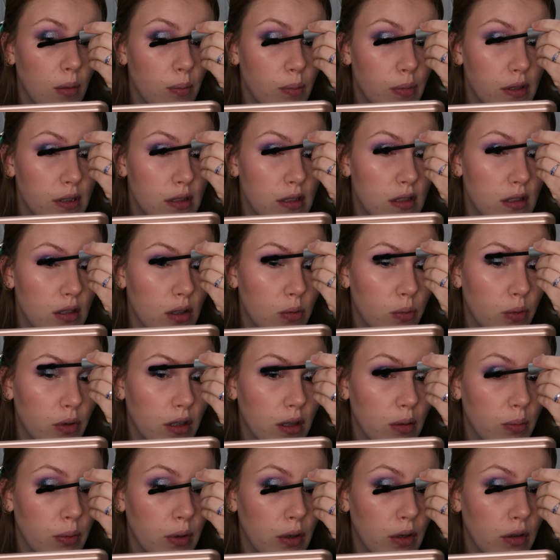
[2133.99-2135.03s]
but still
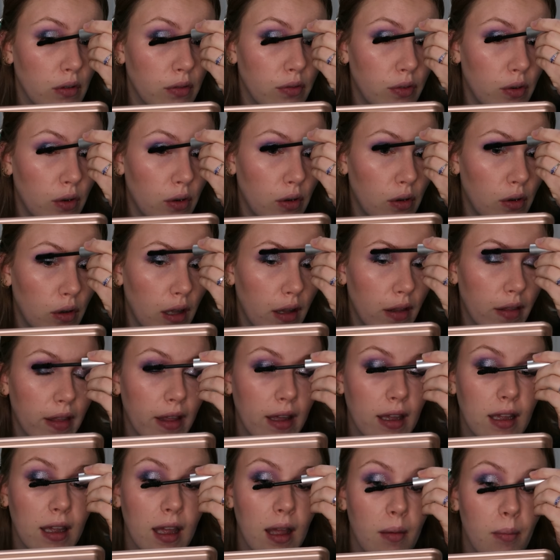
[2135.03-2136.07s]
really beautiful and
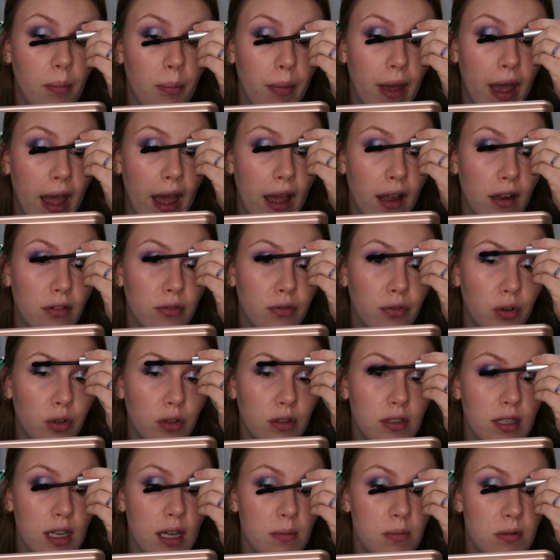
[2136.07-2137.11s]
like
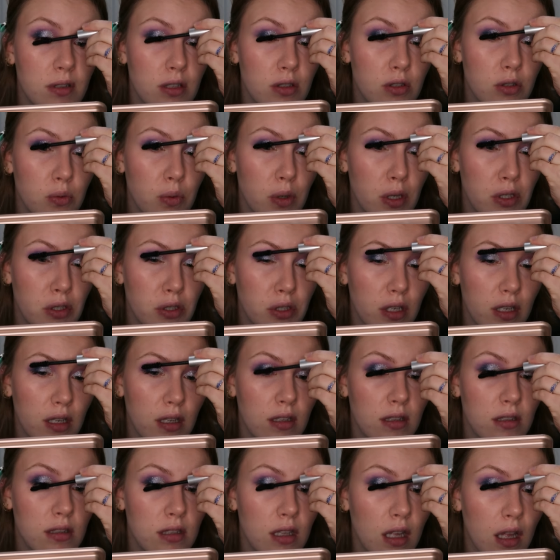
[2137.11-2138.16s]
impactful type
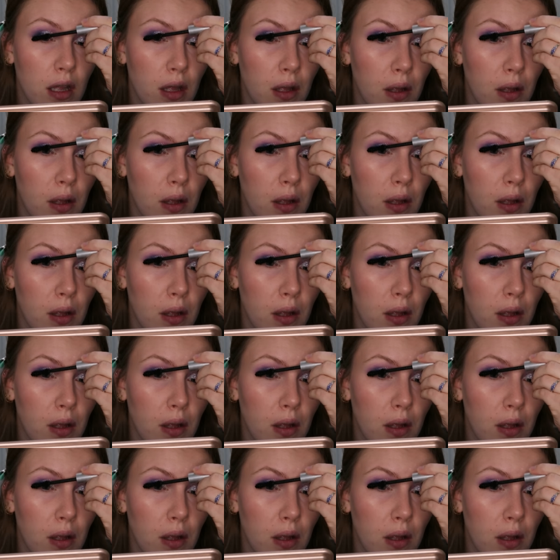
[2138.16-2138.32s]
situations.